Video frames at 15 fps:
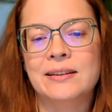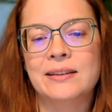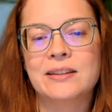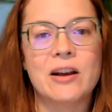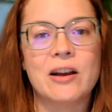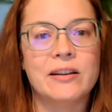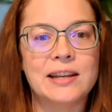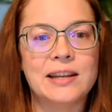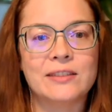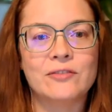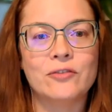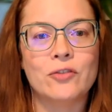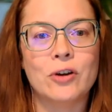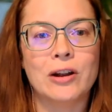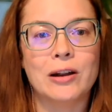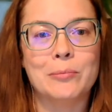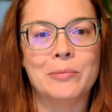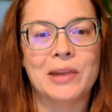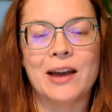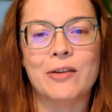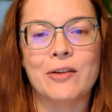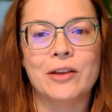contact form.
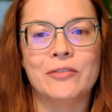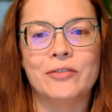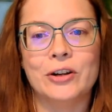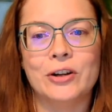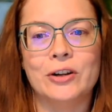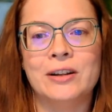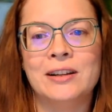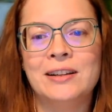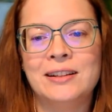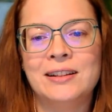However,